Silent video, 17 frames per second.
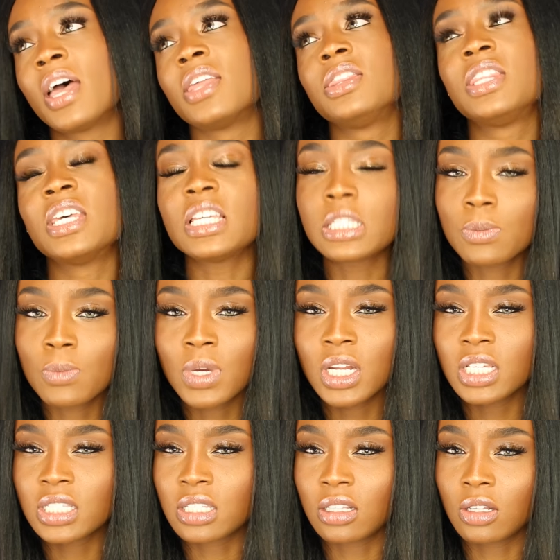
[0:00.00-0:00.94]
This
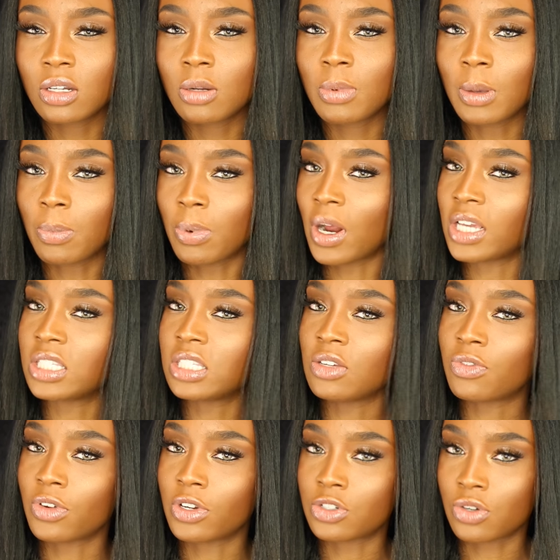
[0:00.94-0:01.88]
one is a little bit
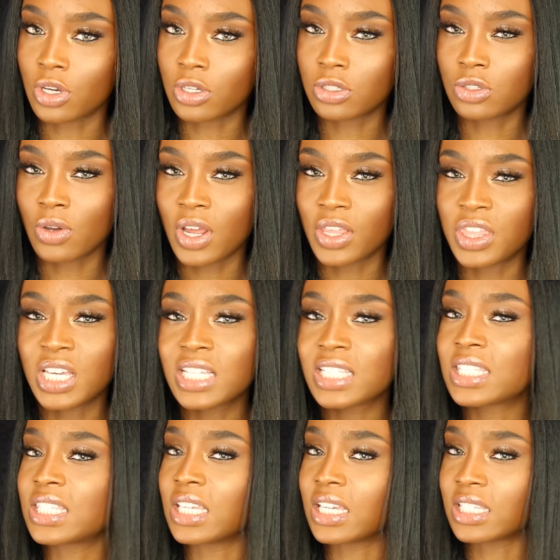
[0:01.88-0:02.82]
pricey for a drugstore. I think
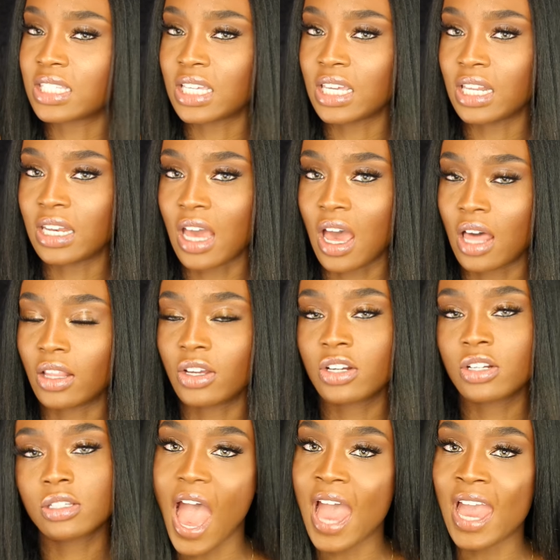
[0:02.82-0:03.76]
it's
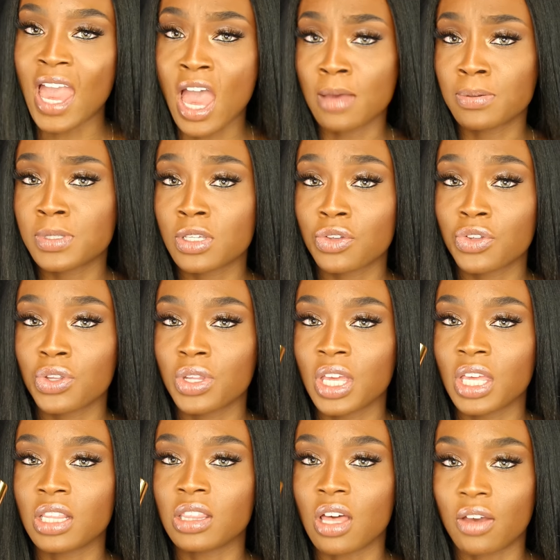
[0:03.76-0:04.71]
$16. I
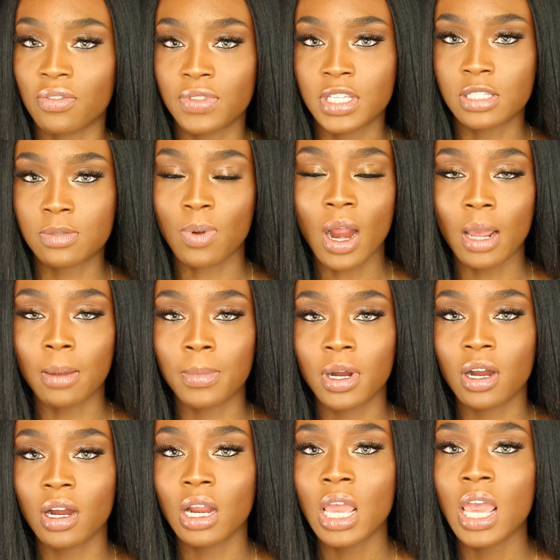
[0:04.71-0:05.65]
absolutely love this
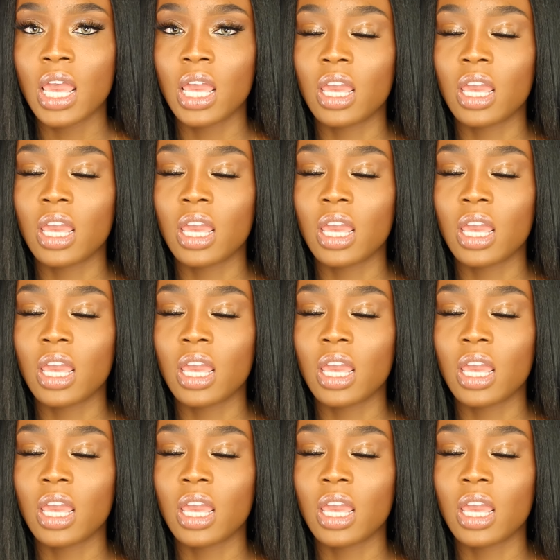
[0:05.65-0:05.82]
primer.